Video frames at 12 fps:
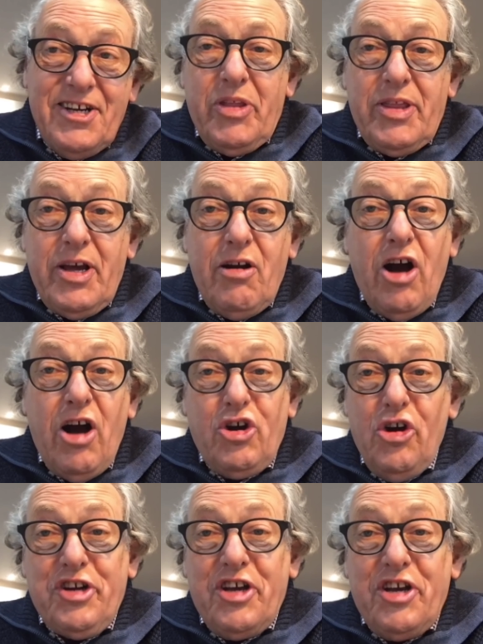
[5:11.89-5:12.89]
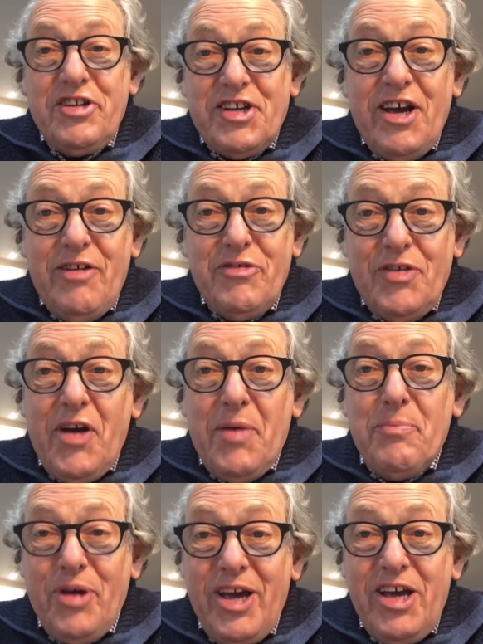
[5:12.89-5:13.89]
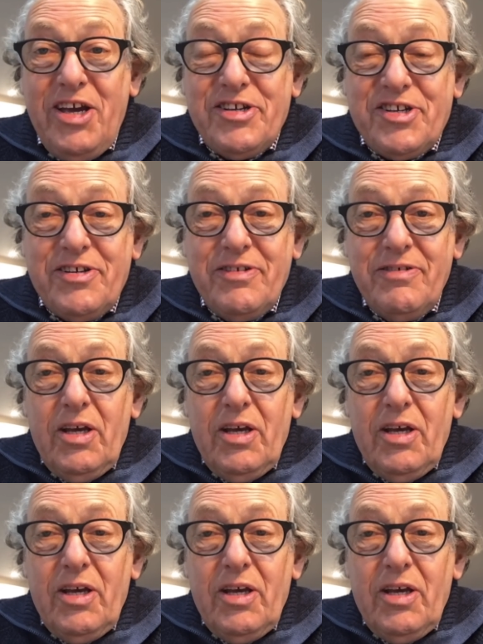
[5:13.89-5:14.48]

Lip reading: There are good Conservative MPs,